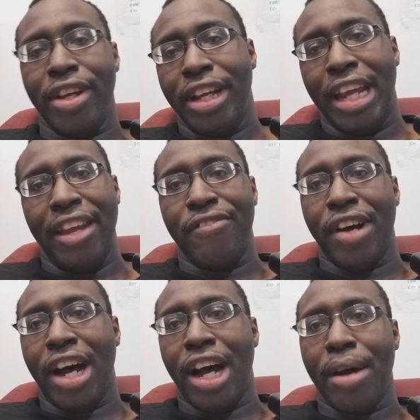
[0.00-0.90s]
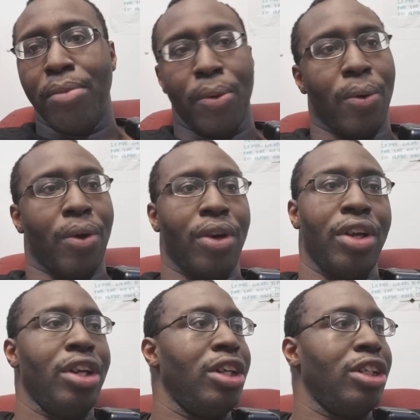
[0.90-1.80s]
key fob or
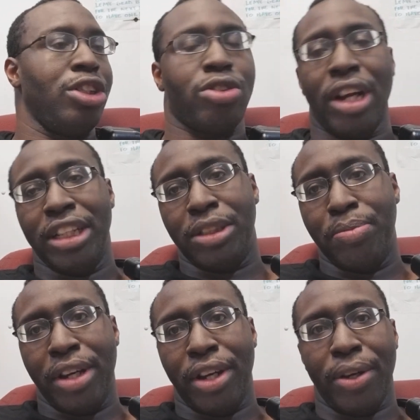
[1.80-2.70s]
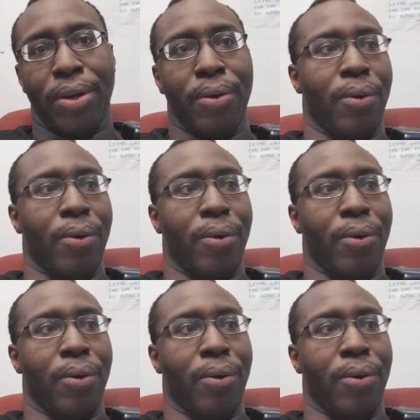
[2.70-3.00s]
transmitter